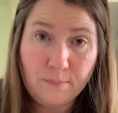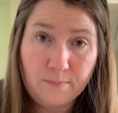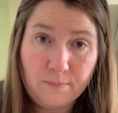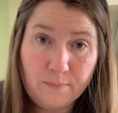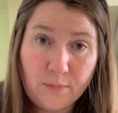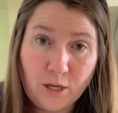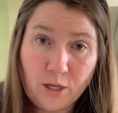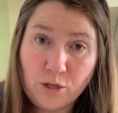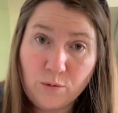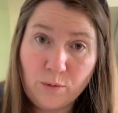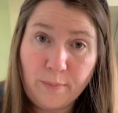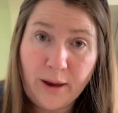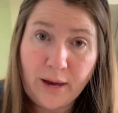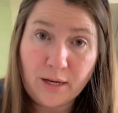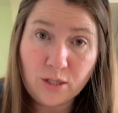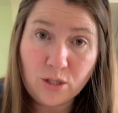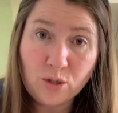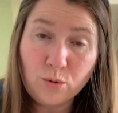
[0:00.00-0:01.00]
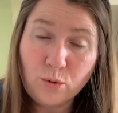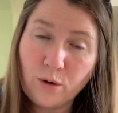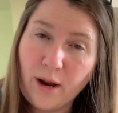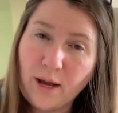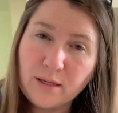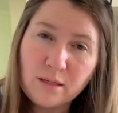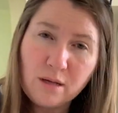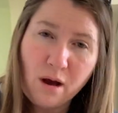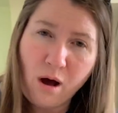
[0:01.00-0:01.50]
that you would buy at a store
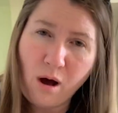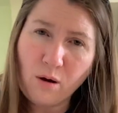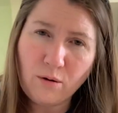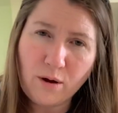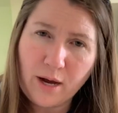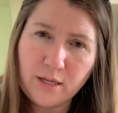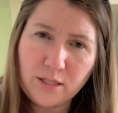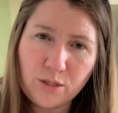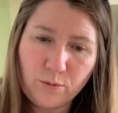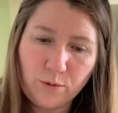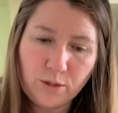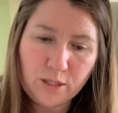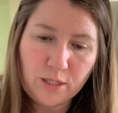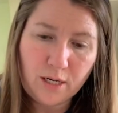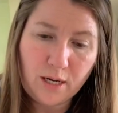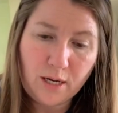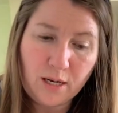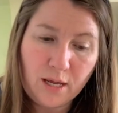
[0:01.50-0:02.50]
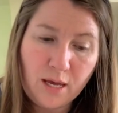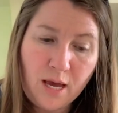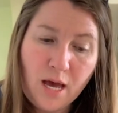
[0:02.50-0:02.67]
has all kinds of words in it.